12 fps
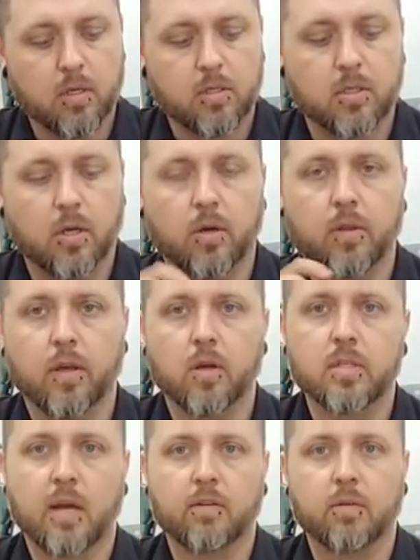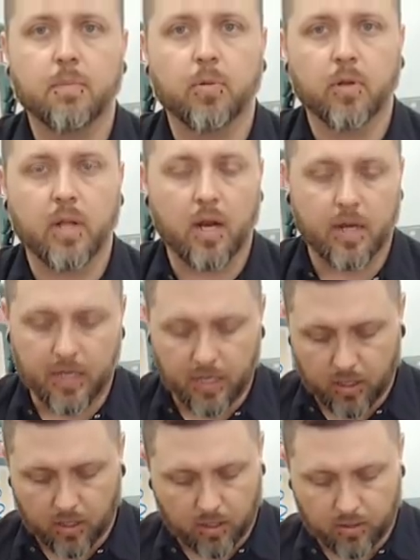So those have to be pulled out of
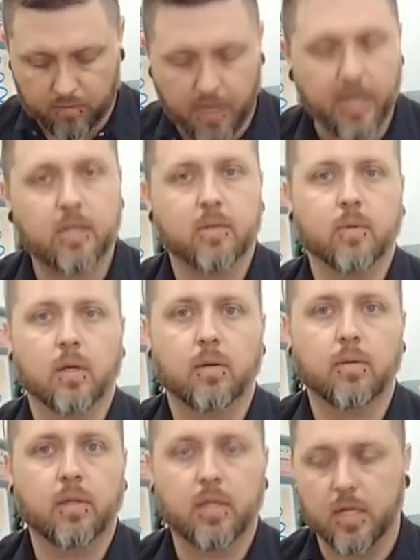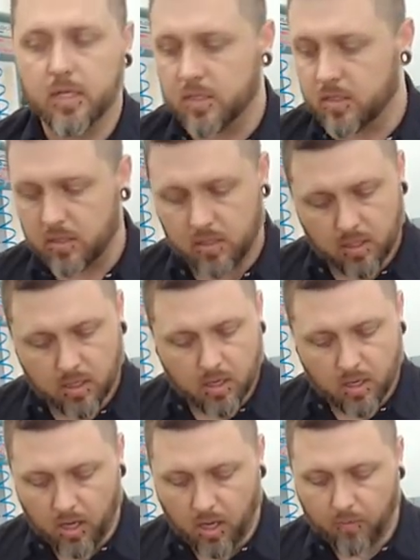here and made to work with this
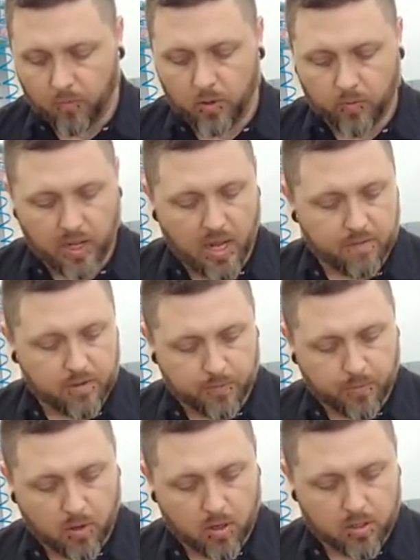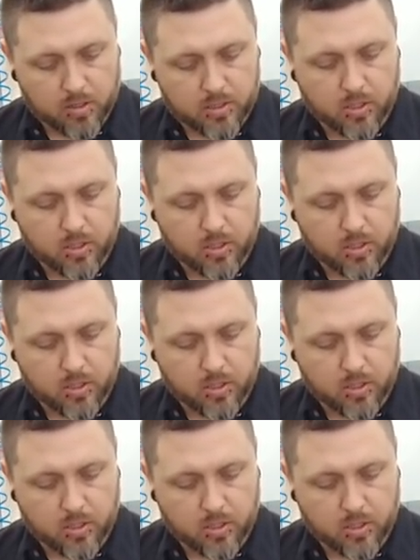um, when we have it apart.